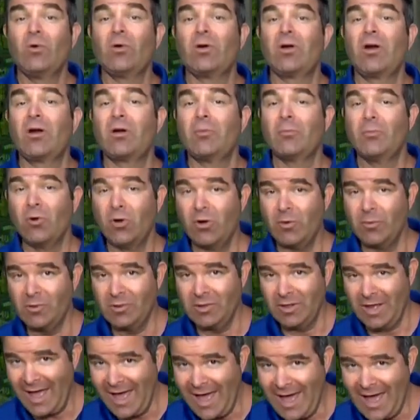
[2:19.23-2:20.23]
or our
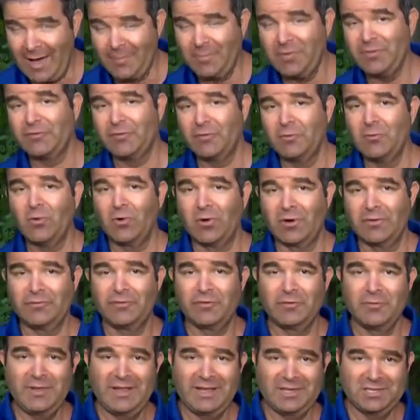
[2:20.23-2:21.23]
mobile app for more
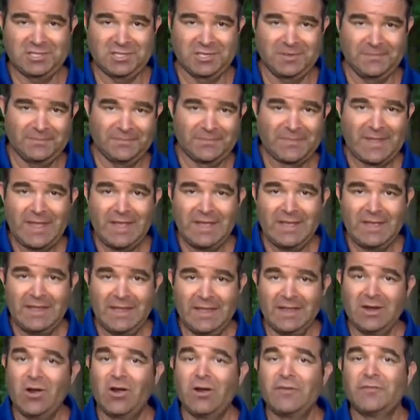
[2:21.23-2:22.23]
information.
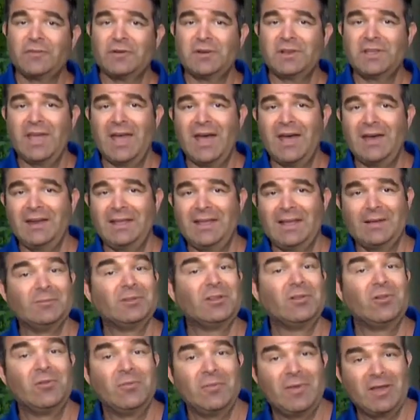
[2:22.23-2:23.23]
In Harford County, I'm
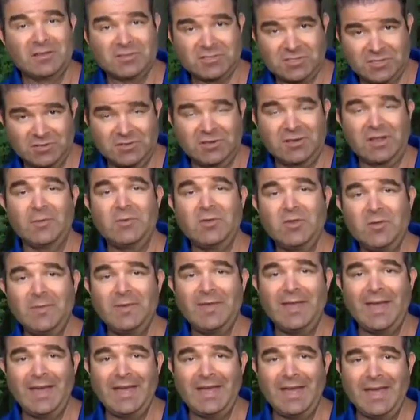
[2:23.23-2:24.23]
Lowell Melser,
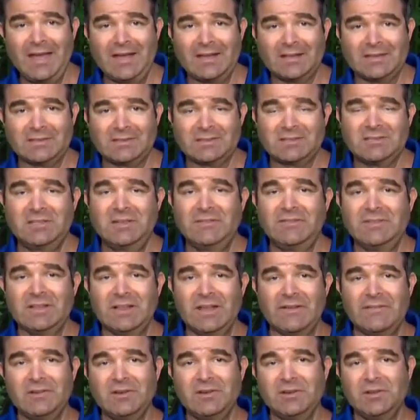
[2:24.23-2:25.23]
WBAL TV
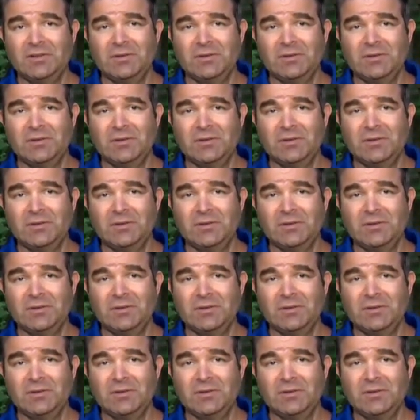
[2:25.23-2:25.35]
11